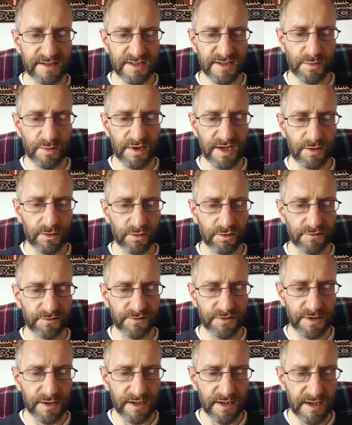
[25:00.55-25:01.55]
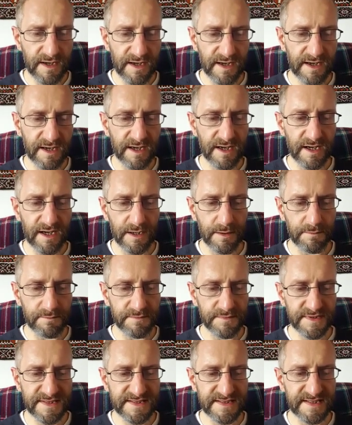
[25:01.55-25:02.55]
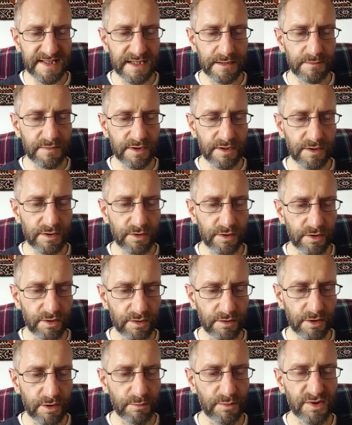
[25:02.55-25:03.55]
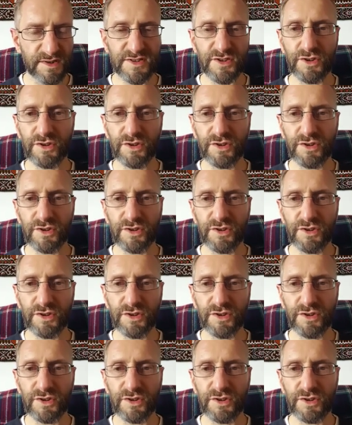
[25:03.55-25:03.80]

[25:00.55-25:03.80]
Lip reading: 12 seem almost